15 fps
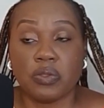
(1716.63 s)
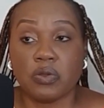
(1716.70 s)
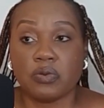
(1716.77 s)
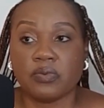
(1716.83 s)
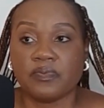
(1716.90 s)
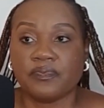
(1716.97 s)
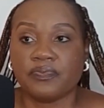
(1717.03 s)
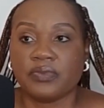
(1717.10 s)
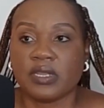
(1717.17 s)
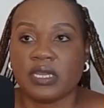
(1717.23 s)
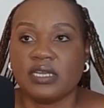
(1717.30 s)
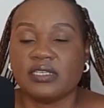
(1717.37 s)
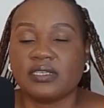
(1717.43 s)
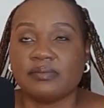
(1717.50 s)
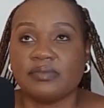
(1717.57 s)
No.
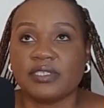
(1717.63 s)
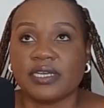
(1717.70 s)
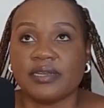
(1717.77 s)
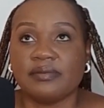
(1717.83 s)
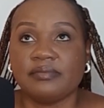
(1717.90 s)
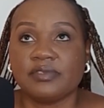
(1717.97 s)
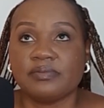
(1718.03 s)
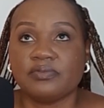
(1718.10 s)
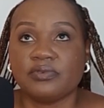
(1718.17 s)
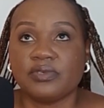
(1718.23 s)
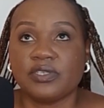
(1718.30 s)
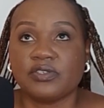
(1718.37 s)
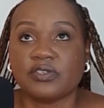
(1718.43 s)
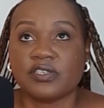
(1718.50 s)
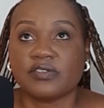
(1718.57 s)
Sometimes
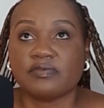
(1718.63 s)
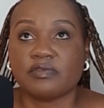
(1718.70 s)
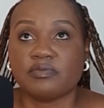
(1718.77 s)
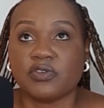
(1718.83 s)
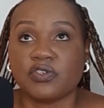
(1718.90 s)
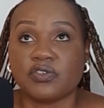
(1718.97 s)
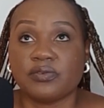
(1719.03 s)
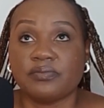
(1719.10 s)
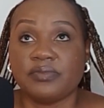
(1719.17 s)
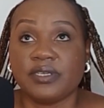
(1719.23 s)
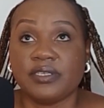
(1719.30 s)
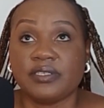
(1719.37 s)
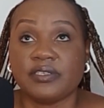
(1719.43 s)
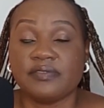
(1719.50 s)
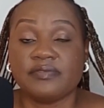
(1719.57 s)
body transformation
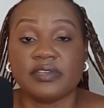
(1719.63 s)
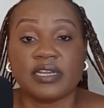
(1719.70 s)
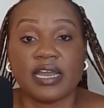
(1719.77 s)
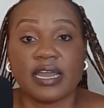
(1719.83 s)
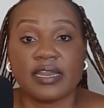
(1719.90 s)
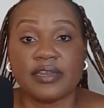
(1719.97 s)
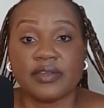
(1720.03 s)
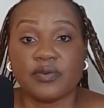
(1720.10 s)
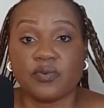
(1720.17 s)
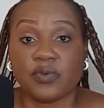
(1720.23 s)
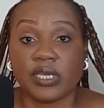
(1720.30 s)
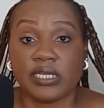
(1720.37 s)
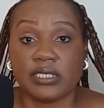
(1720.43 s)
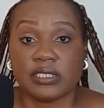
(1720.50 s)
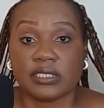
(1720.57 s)
means even adding
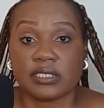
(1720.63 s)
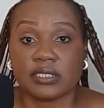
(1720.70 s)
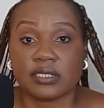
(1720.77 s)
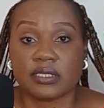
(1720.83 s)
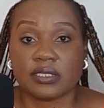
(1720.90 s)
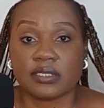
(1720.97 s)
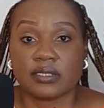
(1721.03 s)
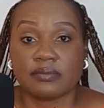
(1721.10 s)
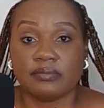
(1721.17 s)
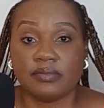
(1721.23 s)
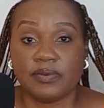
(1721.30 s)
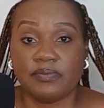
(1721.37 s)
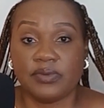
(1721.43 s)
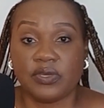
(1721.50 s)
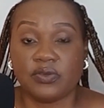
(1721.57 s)
weight.
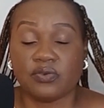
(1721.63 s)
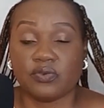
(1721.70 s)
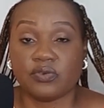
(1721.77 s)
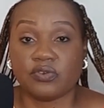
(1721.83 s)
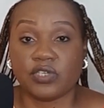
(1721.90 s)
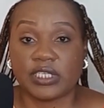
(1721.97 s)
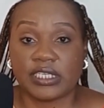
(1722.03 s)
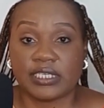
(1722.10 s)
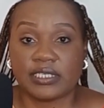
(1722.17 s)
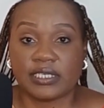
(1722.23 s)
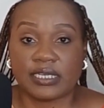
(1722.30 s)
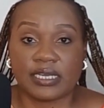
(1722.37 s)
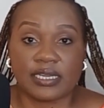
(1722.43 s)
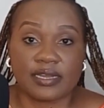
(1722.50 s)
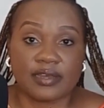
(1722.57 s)
Maybe you're not
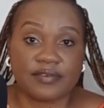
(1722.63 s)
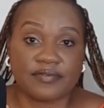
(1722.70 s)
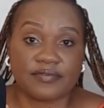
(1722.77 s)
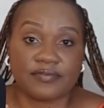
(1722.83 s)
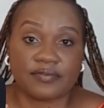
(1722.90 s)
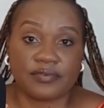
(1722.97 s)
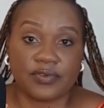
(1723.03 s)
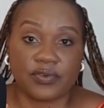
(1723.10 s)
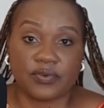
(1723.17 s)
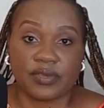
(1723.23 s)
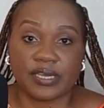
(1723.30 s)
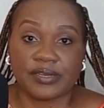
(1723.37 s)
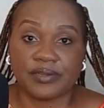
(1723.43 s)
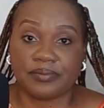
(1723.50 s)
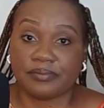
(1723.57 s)
eating enough, you're
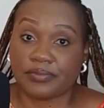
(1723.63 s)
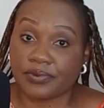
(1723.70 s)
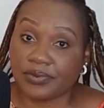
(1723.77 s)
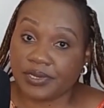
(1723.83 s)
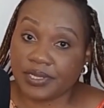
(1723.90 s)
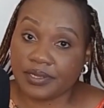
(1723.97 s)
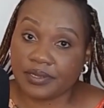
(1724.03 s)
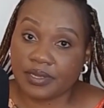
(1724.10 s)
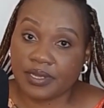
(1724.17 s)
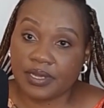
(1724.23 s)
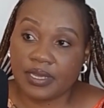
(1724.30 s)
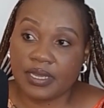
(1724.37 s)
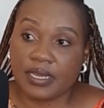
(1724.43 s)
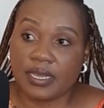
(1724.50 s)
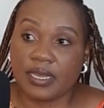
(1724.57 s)
getting bony,
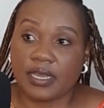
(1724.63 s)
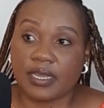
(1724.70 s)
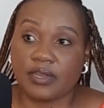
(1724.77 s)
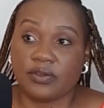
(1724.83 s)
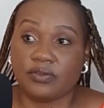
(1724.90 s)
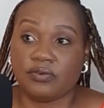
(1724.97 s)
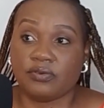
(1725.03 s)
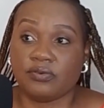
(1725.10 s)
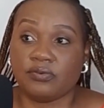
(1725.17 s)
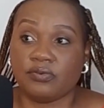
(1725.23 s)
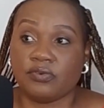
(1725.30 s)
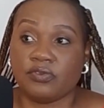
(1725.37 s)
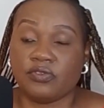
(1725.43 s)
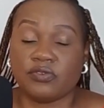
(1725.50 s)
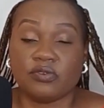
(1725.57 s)
and
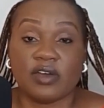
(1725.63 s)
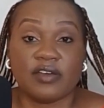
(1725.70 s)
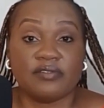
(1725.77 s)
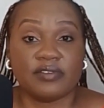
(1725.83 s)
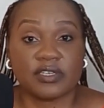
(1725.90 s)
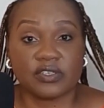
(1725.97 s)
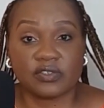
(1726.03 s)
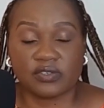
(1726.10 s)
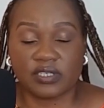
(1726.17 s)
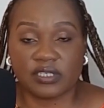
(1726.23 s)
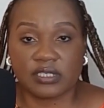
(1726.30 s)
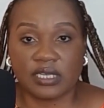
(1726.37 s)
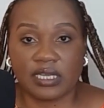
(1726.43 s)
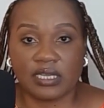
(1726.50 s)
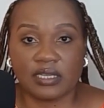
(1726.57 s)
you also have
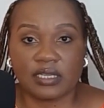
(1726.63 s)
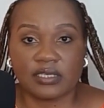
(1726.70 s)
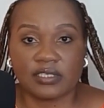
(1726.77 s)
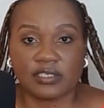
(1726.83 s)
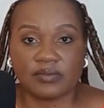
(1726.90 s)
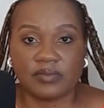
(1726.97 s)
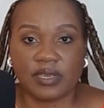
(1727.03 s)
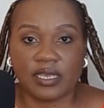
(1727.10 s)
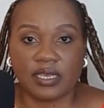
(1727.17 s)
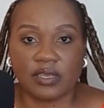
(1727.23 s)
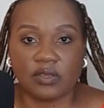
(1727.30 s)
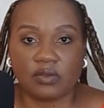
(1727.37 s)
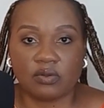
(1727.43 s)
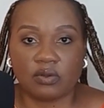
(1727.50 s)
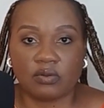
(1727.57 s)
extra skin that is
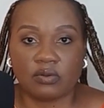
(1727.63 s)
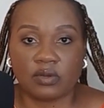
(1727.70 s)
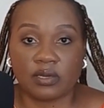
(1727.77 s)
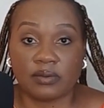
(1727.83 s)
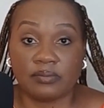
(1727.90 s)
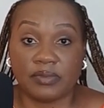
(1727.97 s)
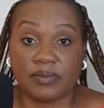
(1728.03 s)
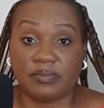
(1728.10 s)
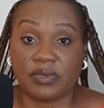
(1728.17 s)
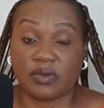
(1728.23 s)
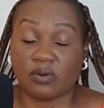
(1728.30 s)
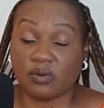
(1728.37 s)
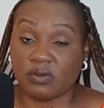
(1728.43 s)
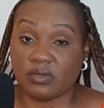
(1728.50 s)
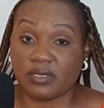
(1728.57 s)
making you look
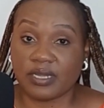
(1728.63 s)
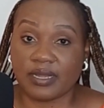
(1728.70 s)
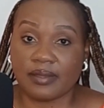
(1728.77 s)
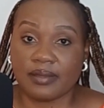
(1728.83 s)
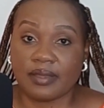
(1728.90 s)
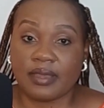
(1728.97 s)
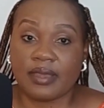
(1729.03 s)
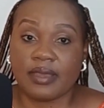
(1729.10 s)
maybe older.